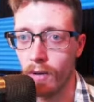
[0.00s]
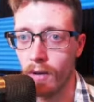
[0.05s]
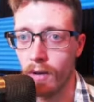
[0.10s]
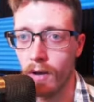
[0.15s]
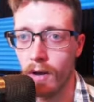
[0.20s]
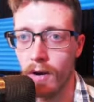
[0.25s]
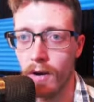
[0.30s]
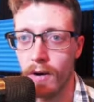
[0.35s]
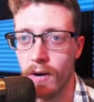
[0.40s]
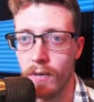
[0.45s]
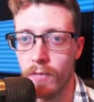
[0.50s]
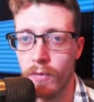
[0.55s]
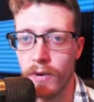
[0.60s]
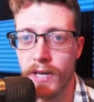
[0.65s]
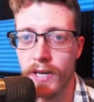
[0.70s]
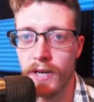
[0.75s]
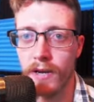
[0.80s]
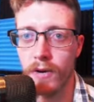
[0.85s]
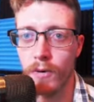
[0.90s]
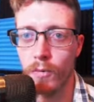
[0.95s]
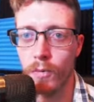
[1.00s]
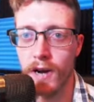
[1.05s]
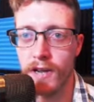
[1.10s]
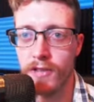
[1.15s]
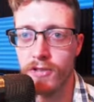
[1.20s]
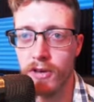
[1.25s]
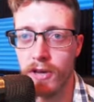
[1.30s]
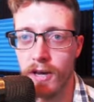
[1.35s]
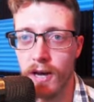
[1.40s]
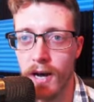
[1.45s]
uh, we can go
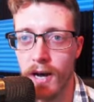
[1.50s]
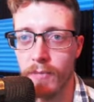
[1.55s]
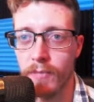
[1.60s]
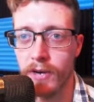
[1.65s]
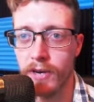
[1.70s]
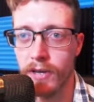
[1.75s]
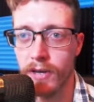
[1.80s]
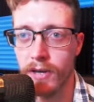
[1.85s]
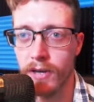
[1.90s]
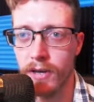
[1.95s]
watch a comedy.